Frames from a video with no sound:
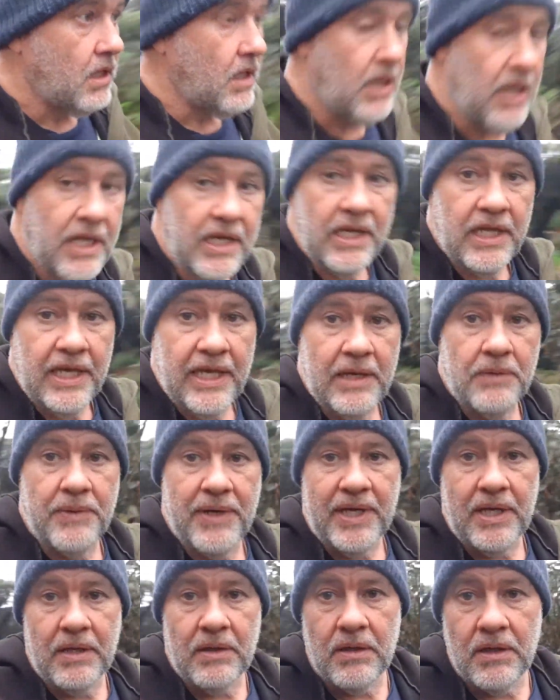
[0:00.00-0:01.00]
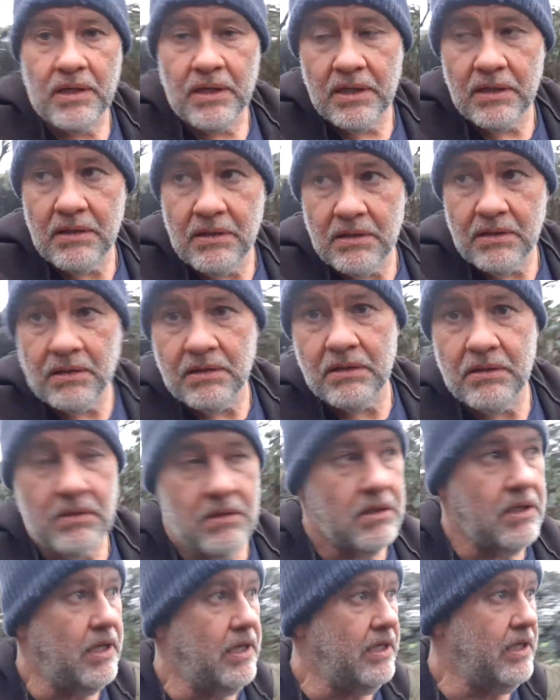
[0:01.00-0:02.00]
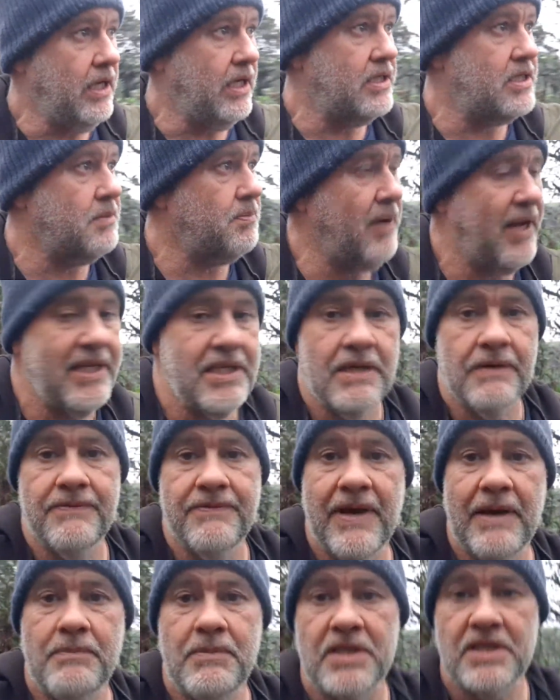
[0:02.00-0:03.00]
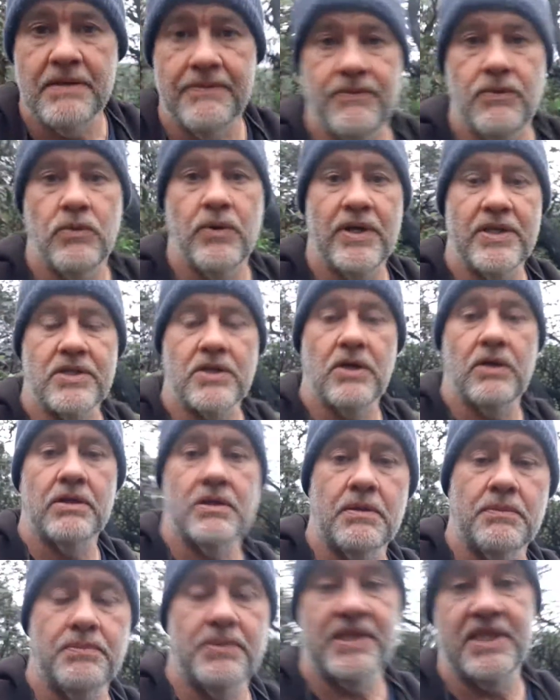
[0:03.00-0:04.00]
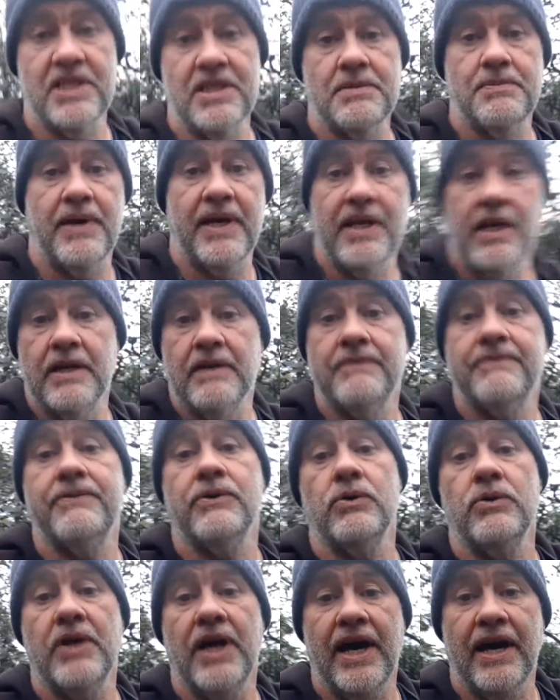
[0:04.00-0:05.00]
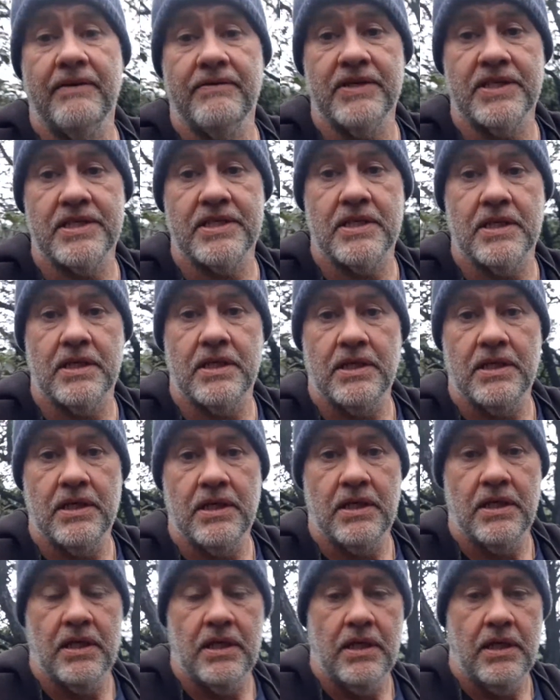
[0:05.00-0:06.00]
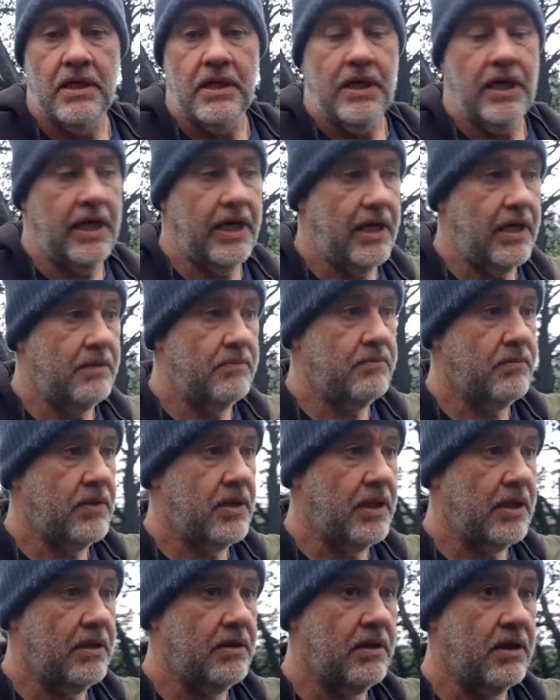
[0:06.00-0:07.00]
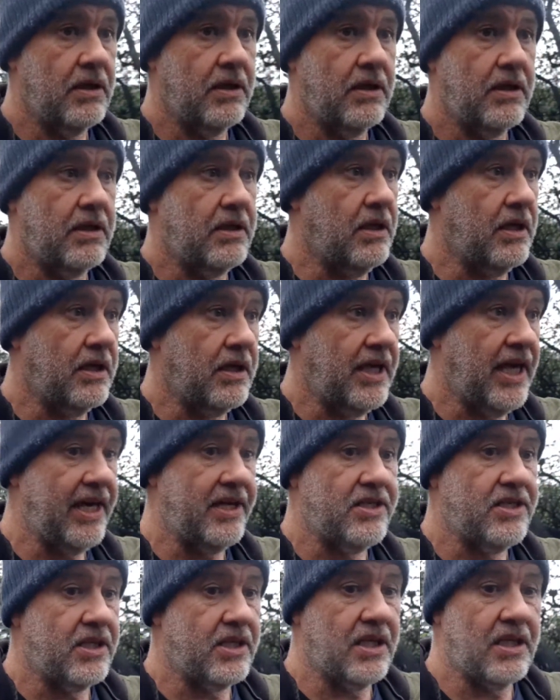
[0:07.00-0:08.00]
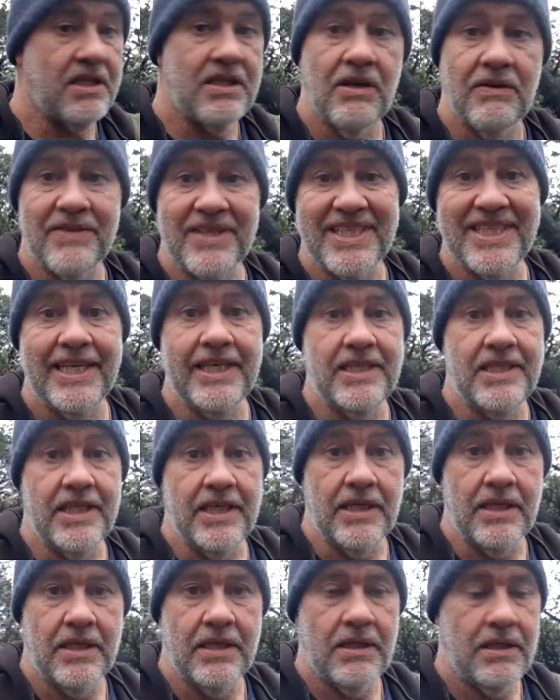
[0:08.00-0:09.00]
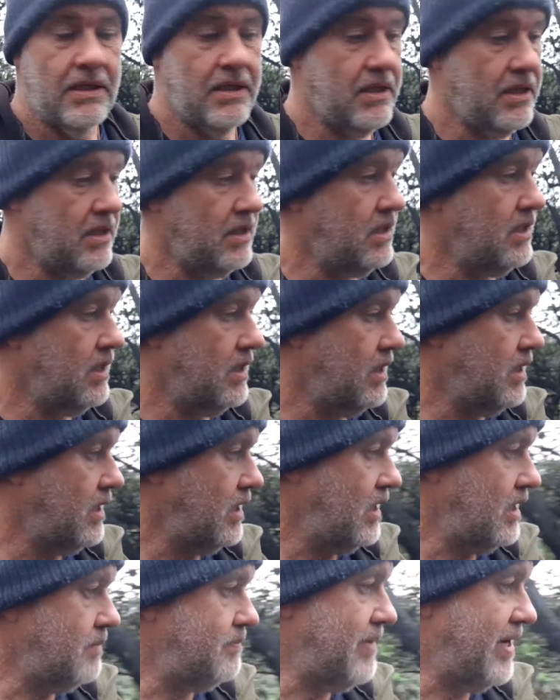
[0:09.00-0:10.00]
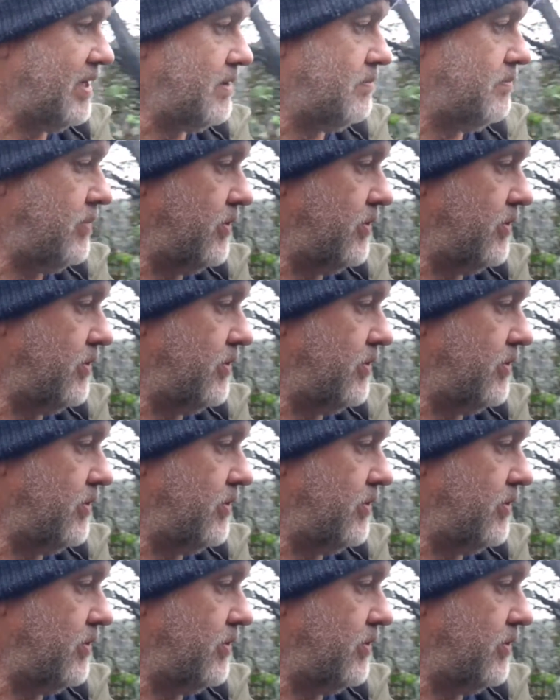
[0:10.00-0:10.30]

in here we uh, it's a place our families have always gone to participate in a food harvest. Um, the, the, the, catching the, of the titi, the mutton